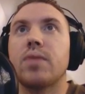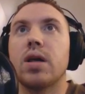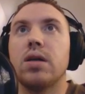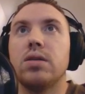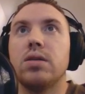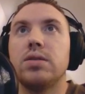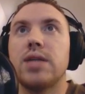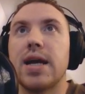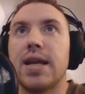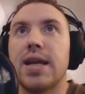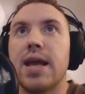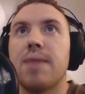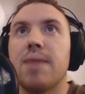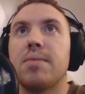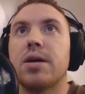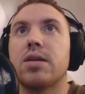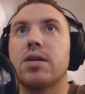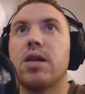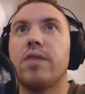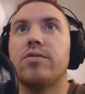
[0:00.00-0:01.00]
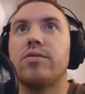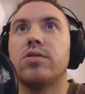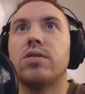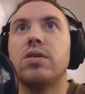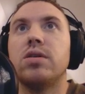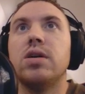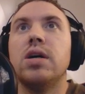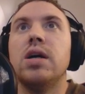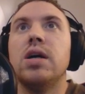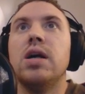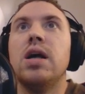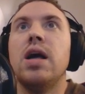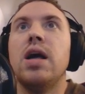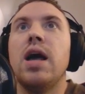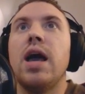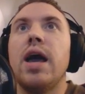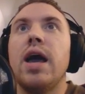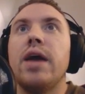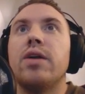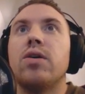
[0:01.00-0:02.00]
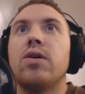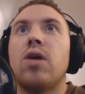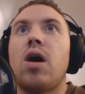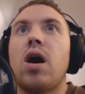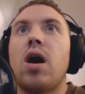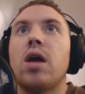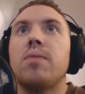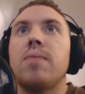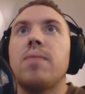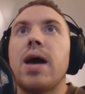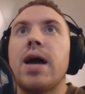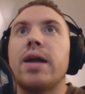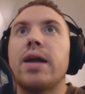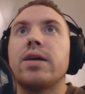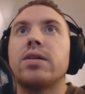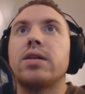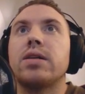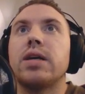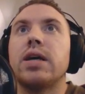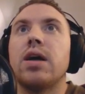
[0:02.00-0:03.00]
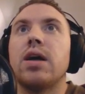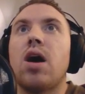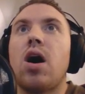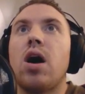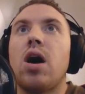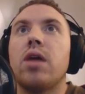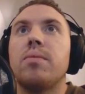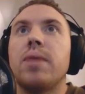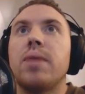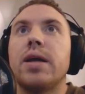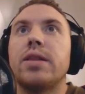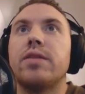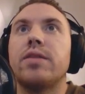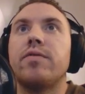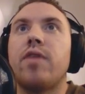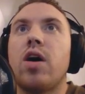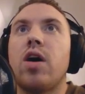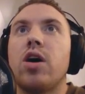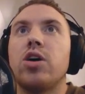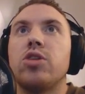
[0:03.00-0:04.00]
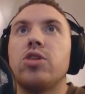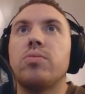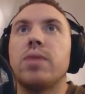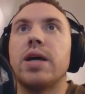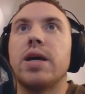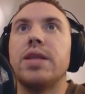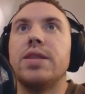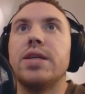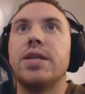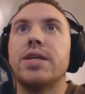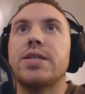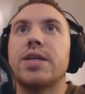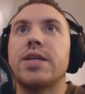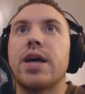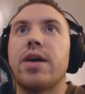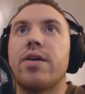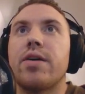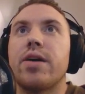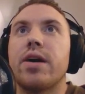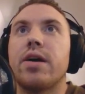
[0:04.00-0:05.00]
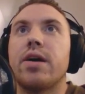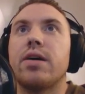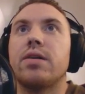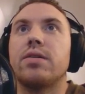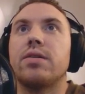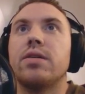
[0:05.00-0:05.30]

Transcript: dynamic level, it'll automatically automate the volume in this area,